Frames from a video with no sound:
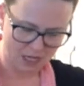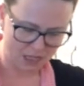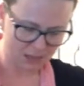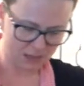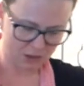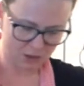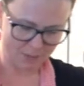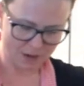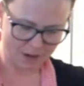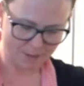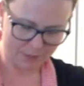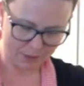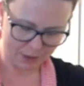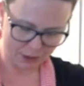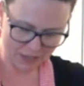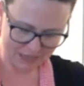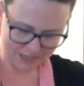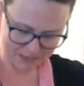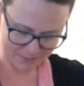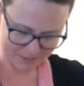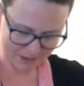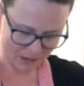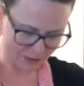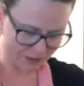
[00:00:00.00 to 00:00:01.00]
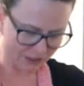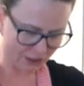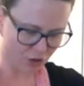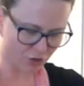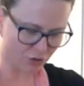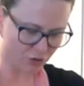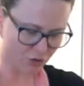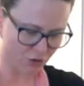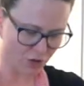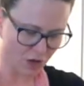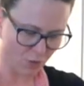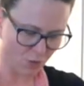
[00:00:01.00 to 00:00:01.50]
So my butter has melted. You
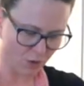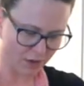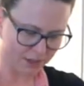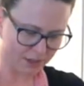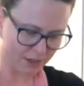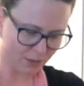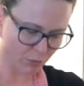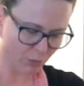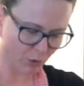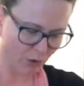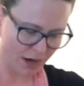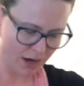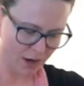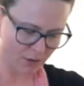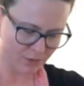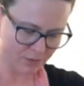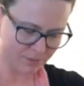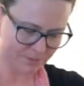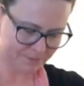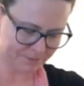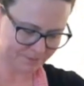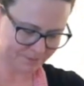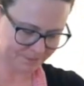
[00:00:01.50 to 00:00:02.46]
do not want it to brown.